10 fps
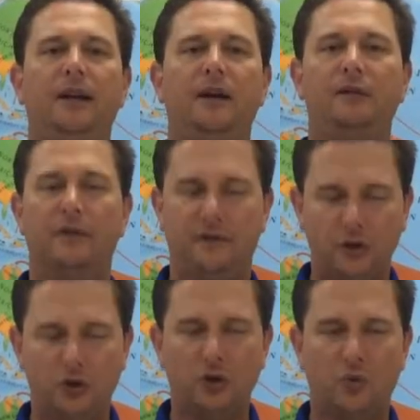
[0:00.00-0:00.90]
for
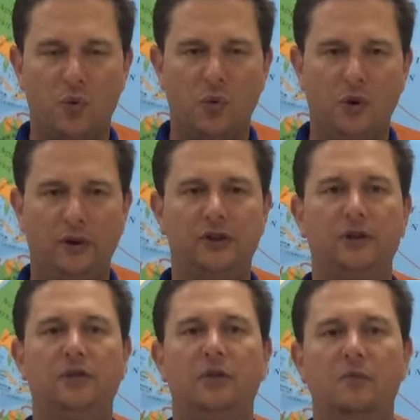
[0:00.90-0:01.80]
future wars.
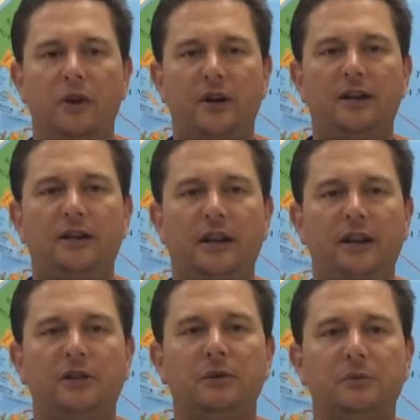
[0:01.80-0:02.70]
So
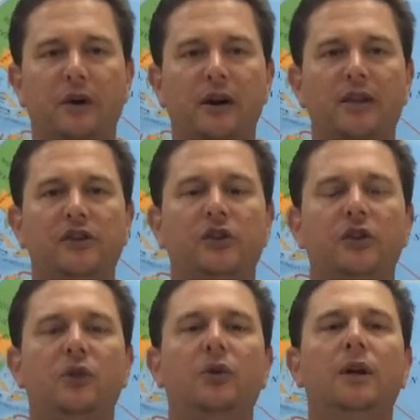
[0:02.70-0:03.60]
mercantilism is part of this
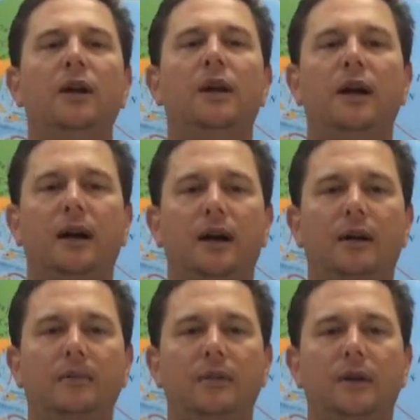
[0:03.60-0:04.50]
new
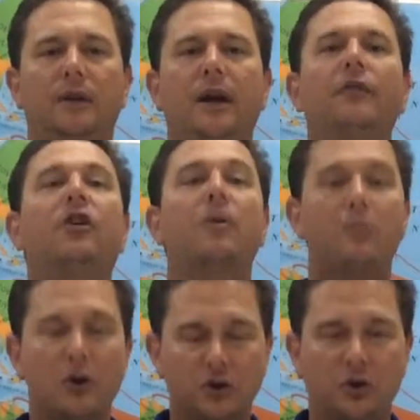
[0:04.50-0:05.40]
kind of
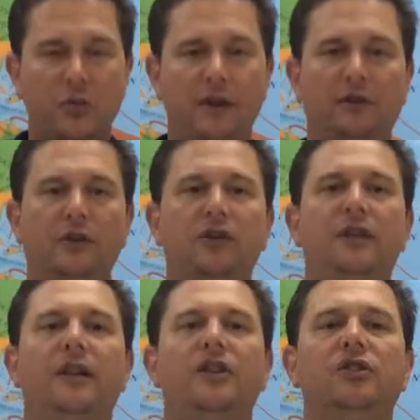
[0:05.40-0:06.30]
commercial revolution
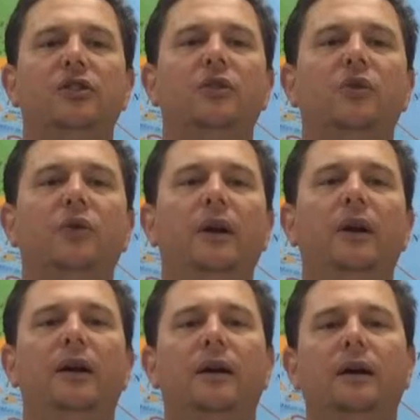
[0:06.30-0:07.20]
and this new
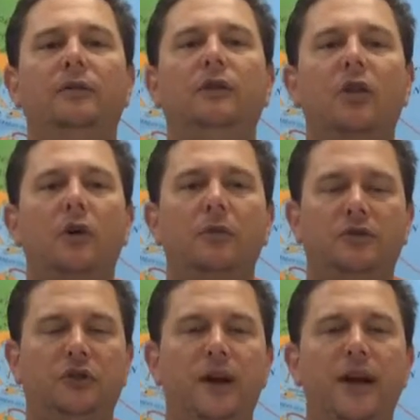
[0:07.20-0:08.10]
global
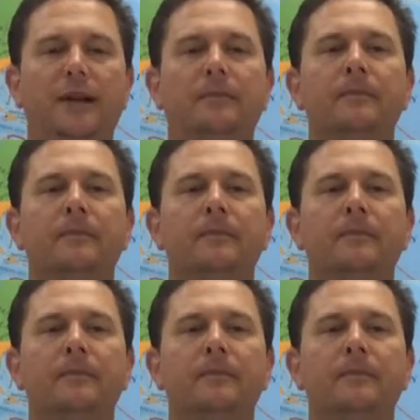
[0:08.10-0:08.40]
trade.